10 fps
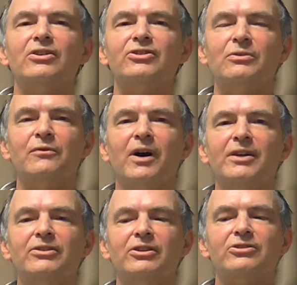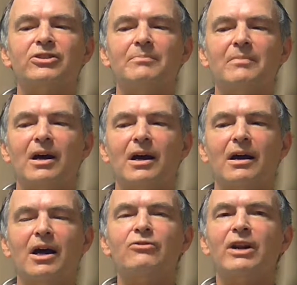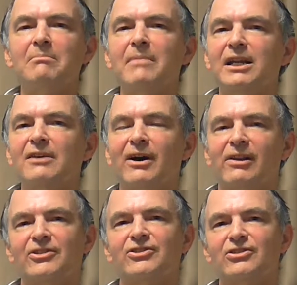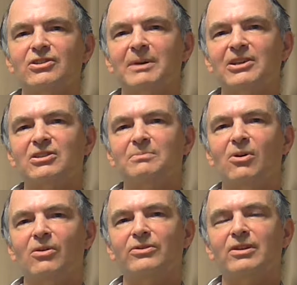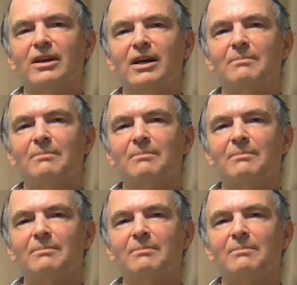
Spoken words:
So you'll find that a great many of our lessons are based upon